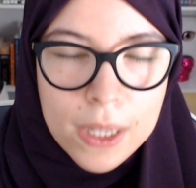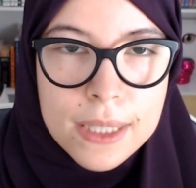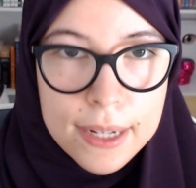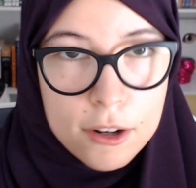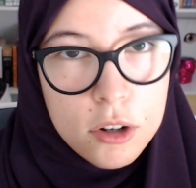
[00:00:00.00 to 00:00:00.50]

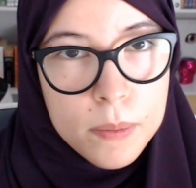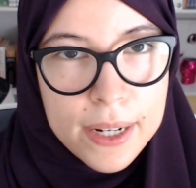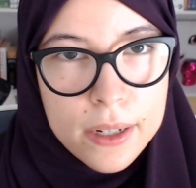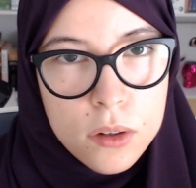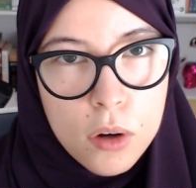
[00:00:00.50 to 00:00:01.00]

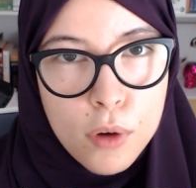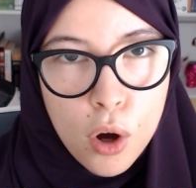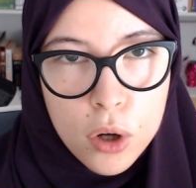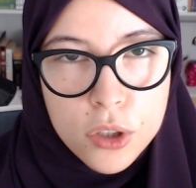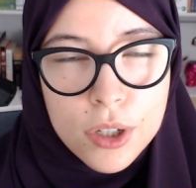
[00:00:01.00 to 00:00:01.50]
terabyte of
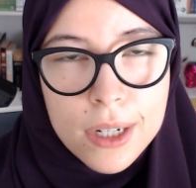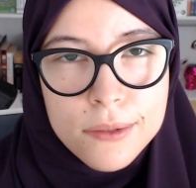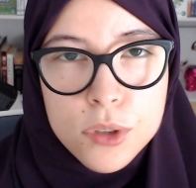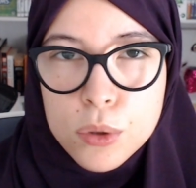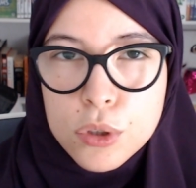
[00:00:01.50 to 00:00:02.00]
hard drive,
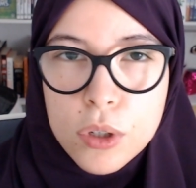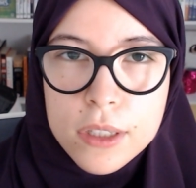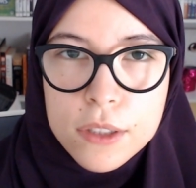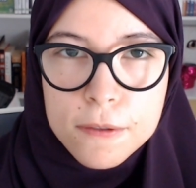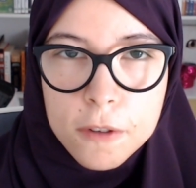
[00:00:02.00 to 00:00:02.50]
so it's not
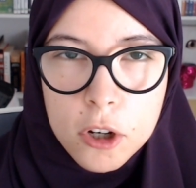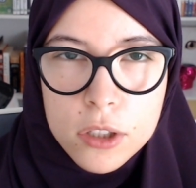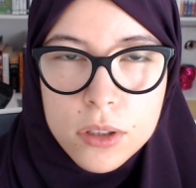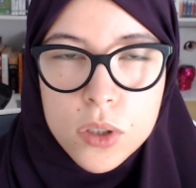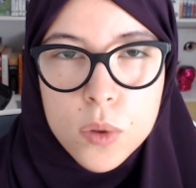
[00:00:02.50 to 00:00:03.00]
as
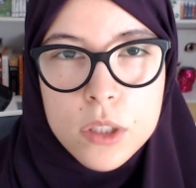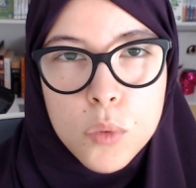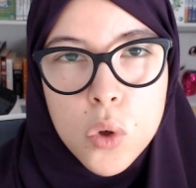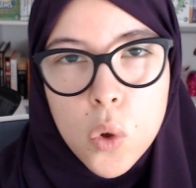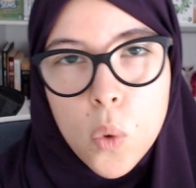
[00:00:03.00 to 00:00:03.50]
fast, so it's
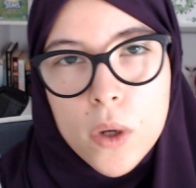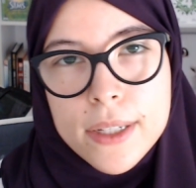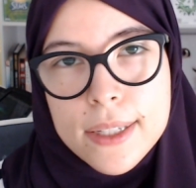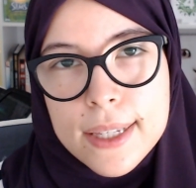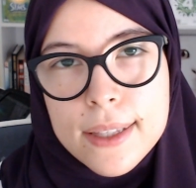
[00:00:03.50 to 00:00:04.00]
more
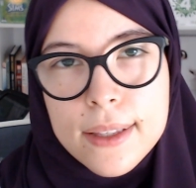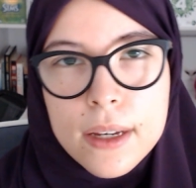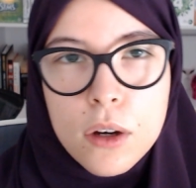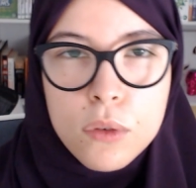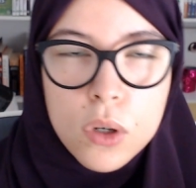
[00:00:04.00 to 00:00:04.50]
quantity
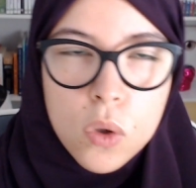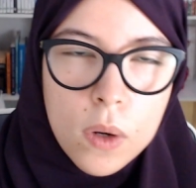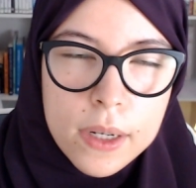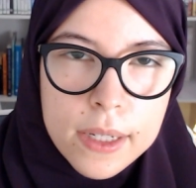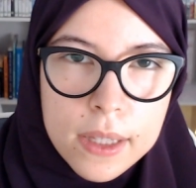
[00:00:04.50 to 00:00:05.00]
thing over a
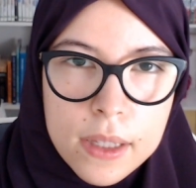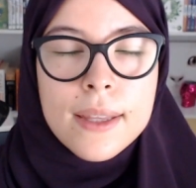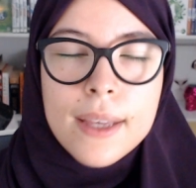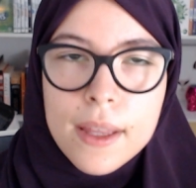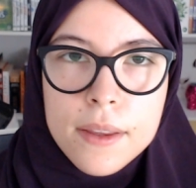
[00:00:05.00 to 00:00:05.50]
quality thing.
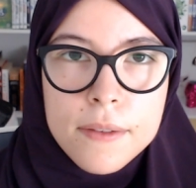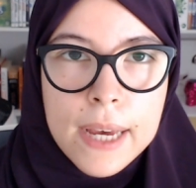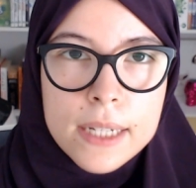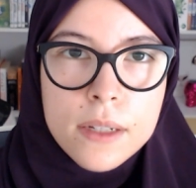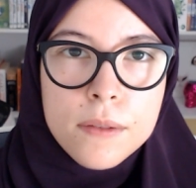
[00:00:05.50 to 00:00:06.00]
The other
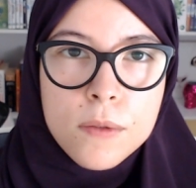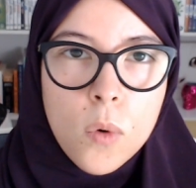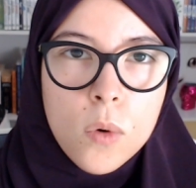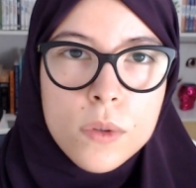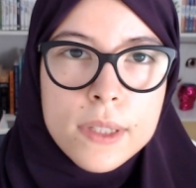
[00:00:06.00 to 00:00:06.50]
factor
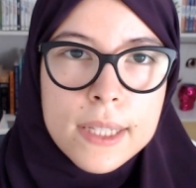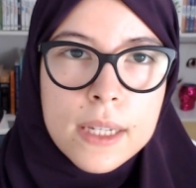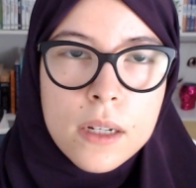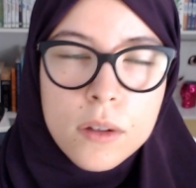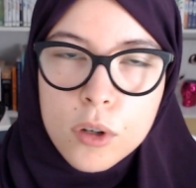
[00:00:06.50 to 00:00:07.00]
for
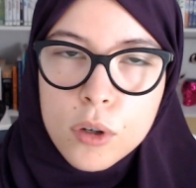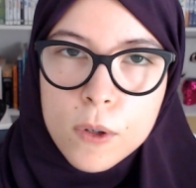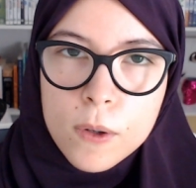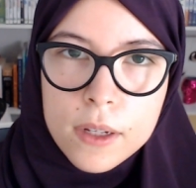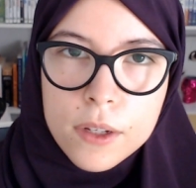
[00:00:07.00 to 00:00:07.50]
the
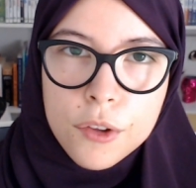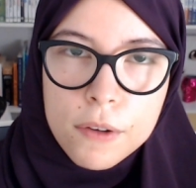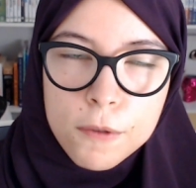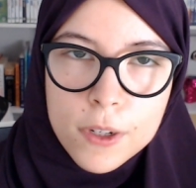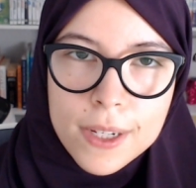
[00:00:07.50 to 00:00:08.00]
Lenovo
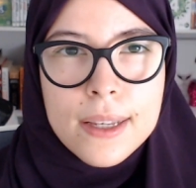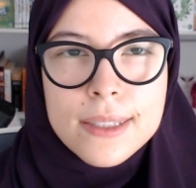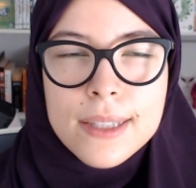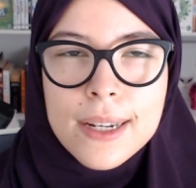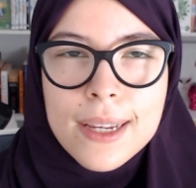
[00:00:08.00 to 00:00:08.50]
L340
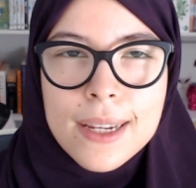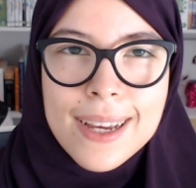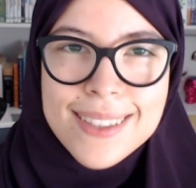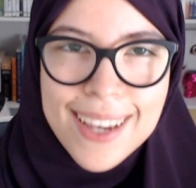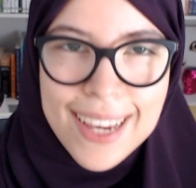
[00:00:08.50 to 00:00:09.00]
is that it
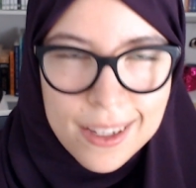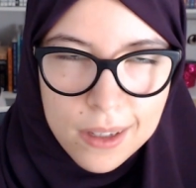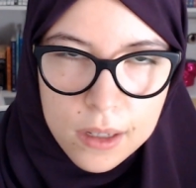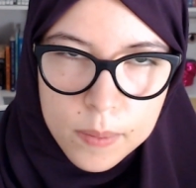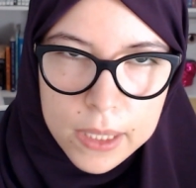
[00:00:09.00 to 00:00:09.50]
has 8
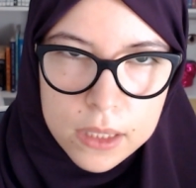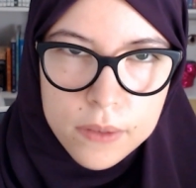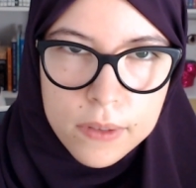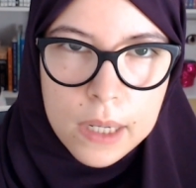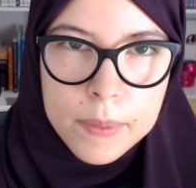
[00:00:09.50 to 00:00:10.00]
gigabytes
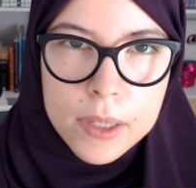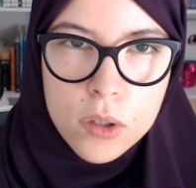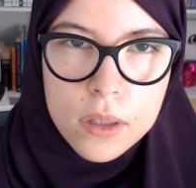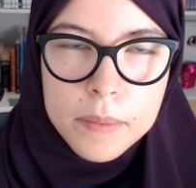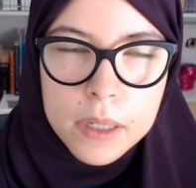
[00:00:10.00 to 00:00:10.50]
of RAM and
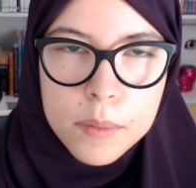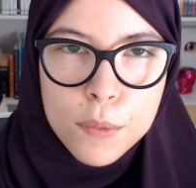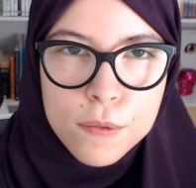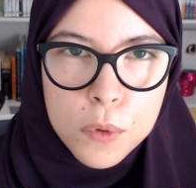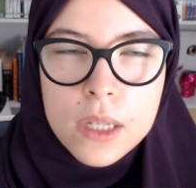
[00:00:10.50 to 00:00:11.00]
not the minimum
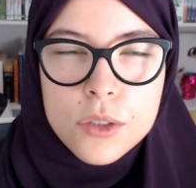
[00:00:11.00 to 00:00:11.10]
4.